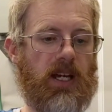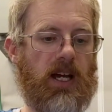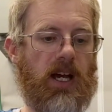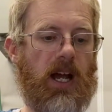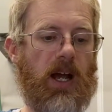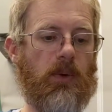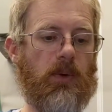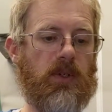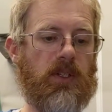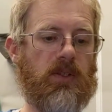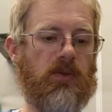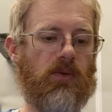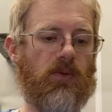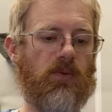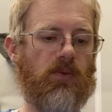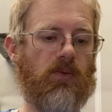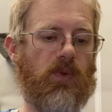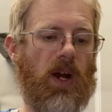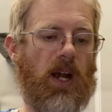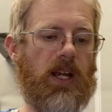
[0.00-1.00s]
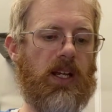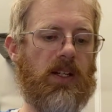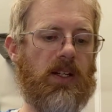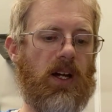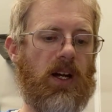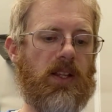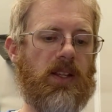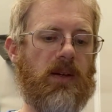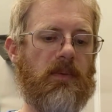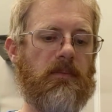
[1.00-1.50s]
I was right
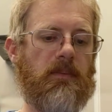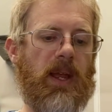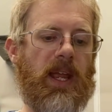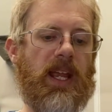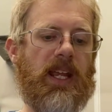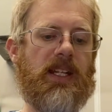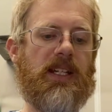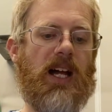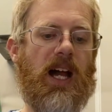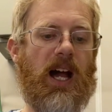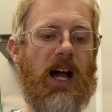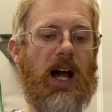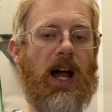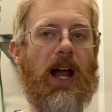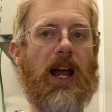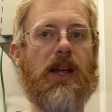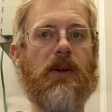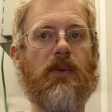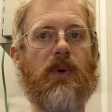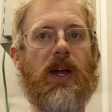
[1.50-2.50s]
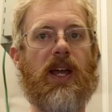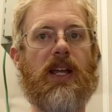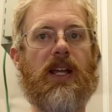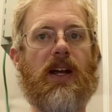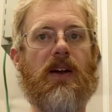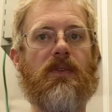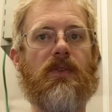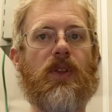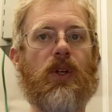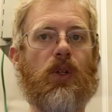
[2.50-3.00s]
on the main highway
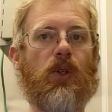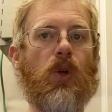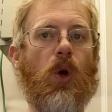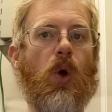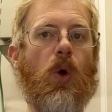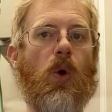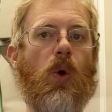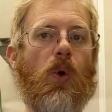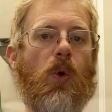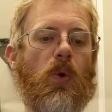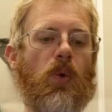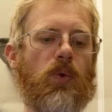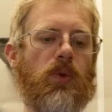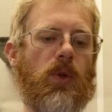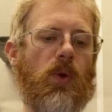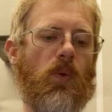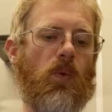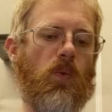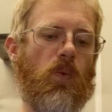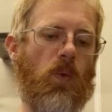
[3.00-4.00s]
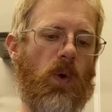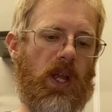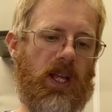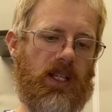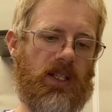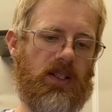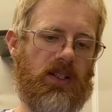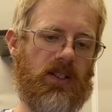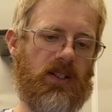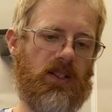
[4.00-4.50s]
of the cold
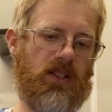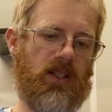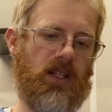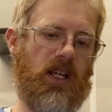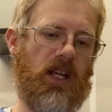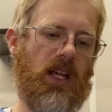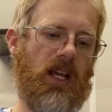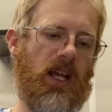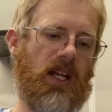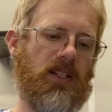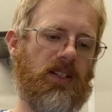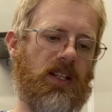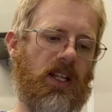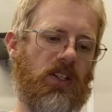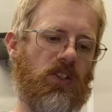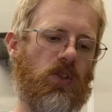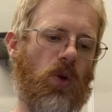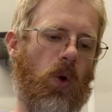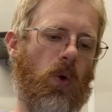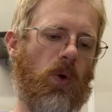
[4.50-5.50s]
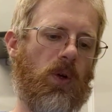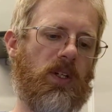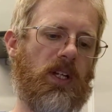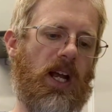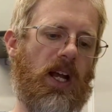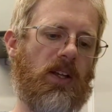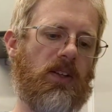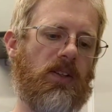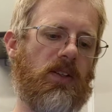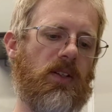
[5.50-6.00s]
winds as they tore
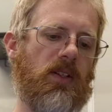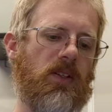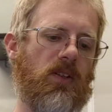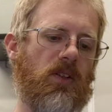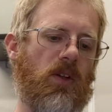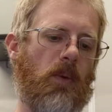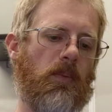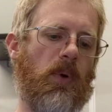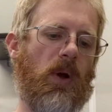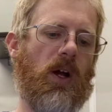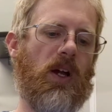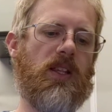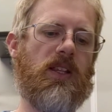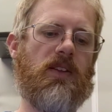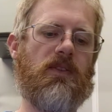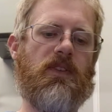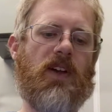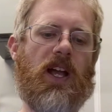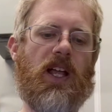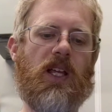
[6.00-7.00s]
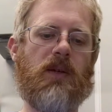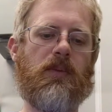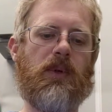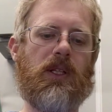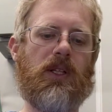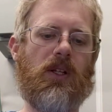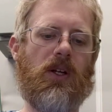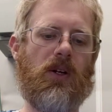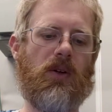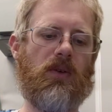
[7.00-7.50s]
down upon the valley
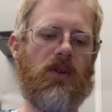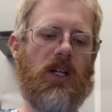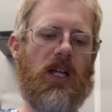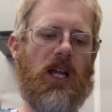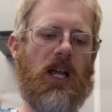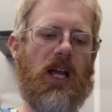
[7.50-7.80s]
below.